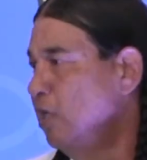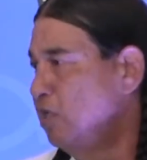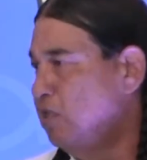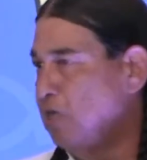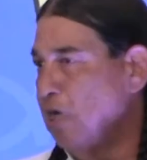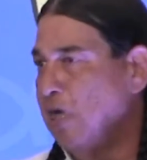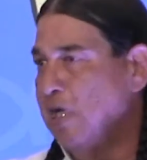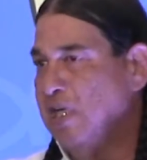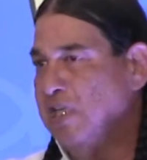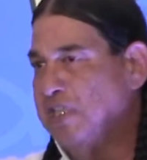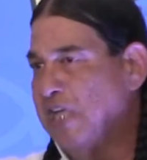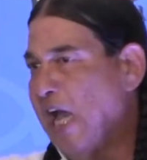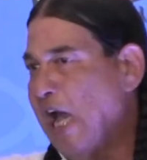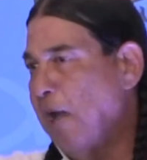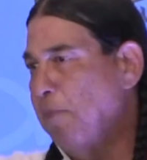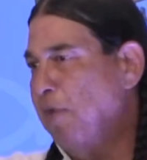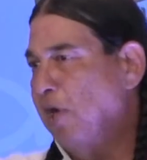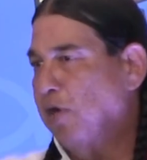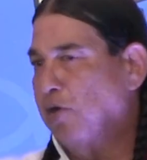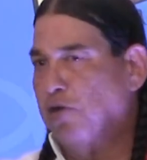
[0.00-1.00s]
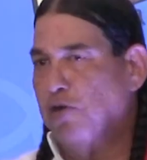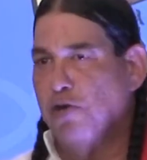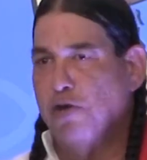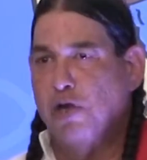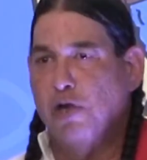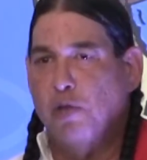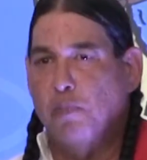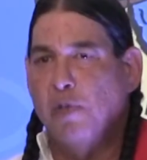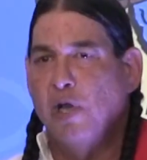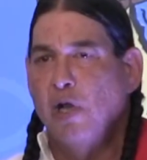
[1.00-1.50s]
Sonny's Abbott
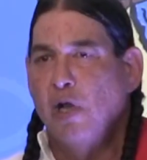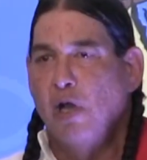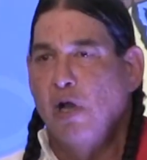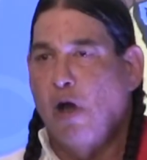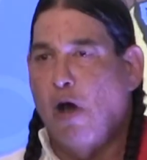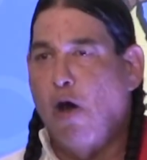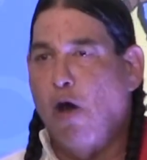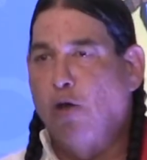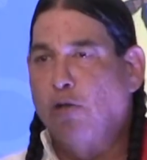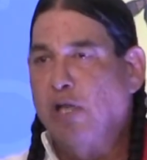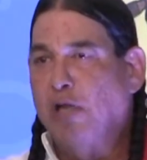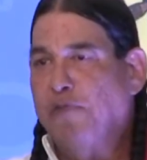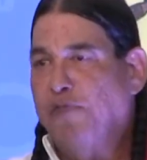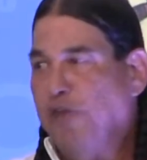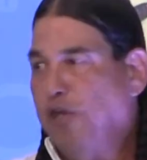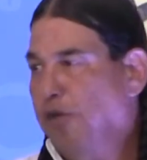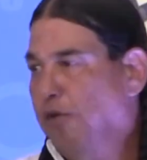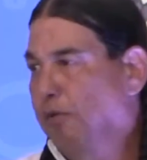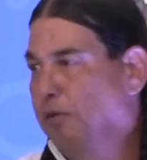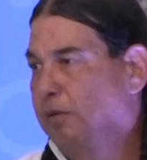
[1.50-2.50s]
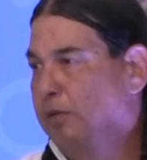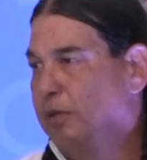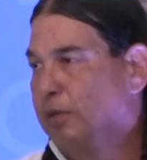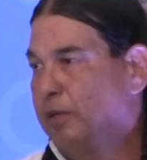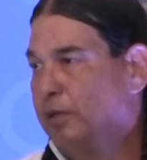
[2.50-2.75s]
group, all of you.